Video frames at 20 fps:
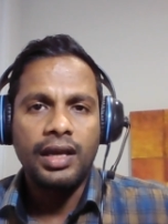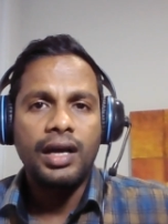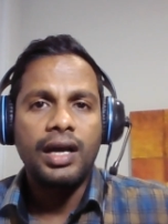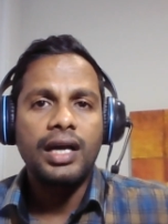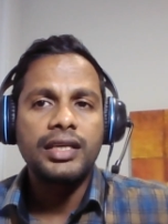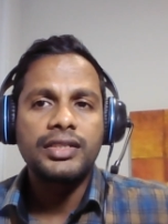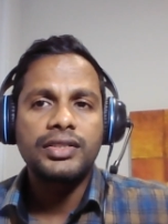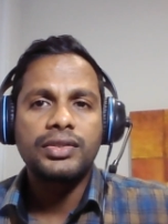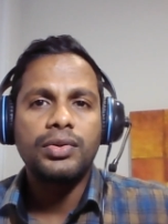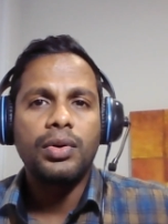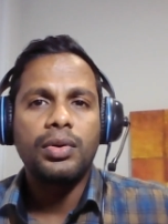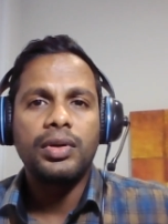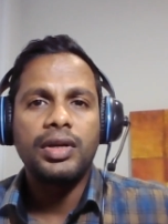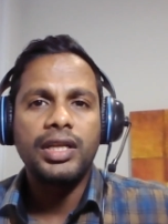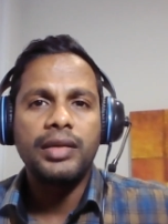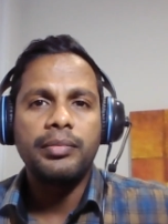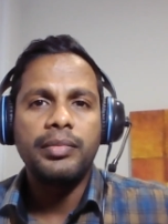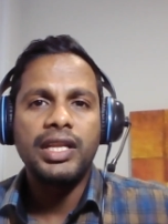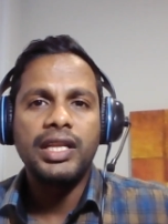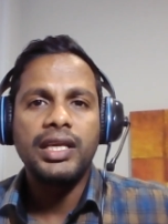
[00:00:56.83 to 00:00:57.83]
I
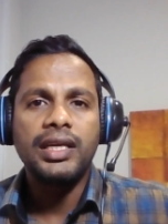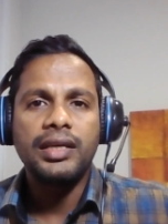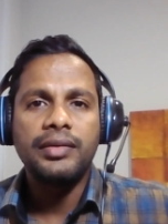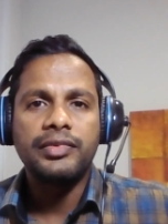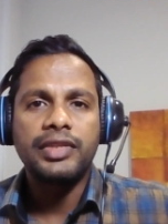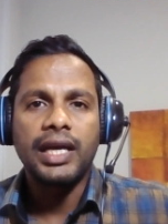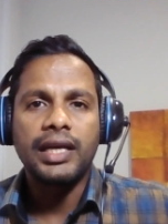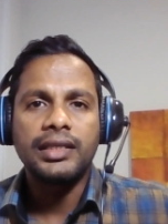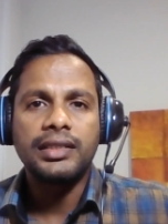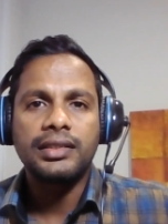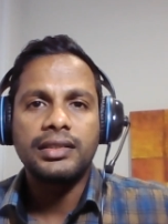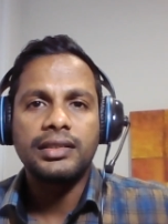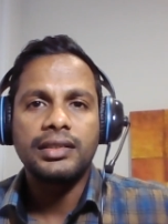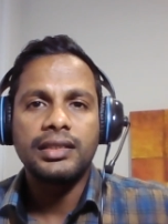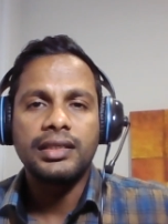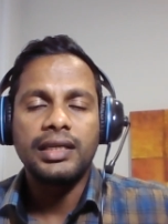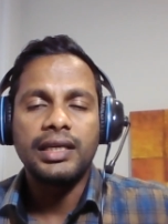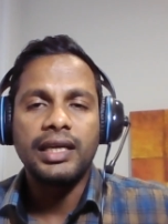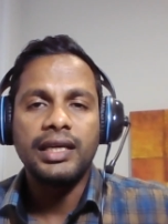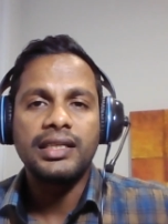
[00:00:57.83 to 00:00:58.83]
strongly believe that
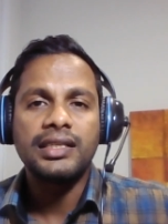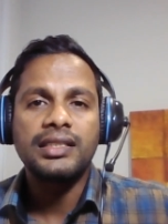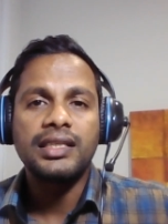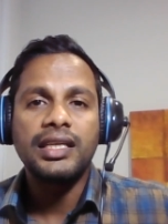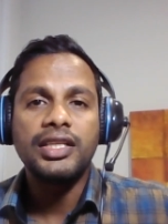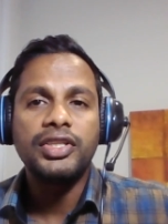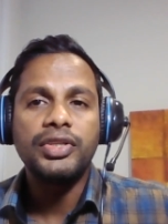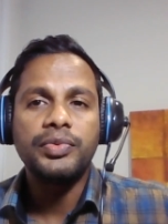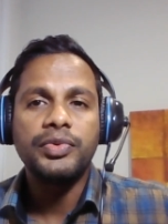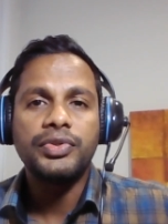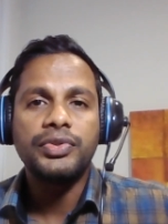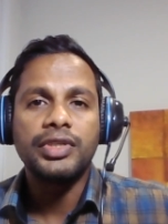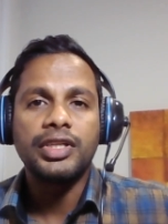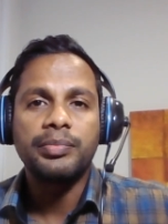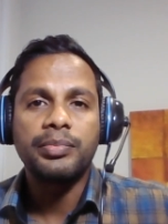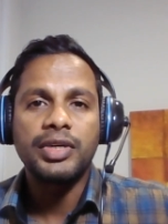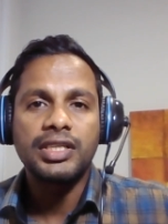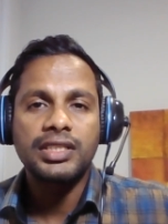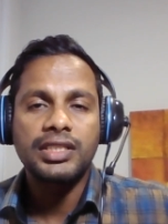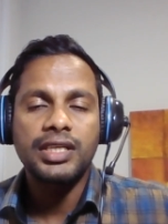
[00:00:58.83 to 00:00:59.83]
it is individual
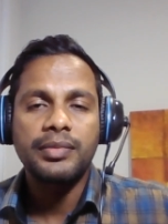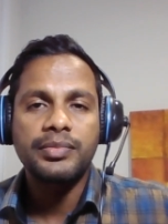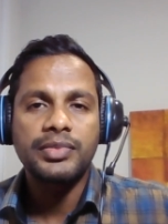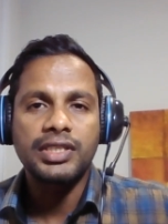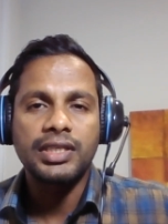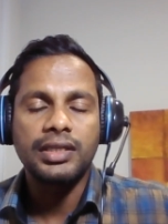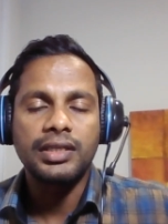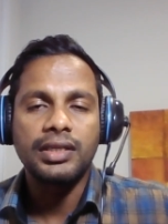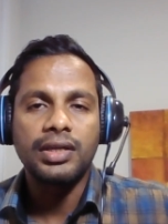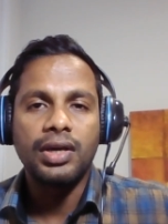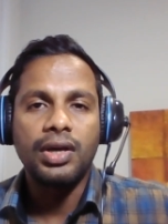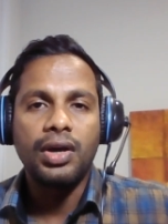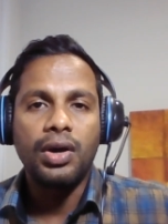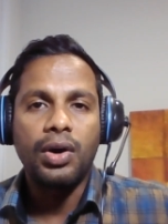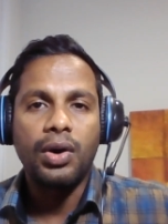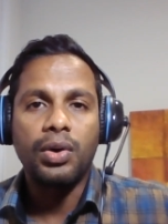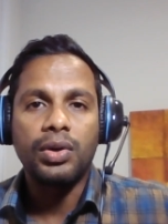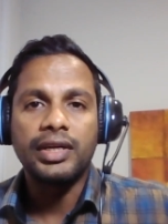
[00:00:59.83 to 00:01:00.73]
perception or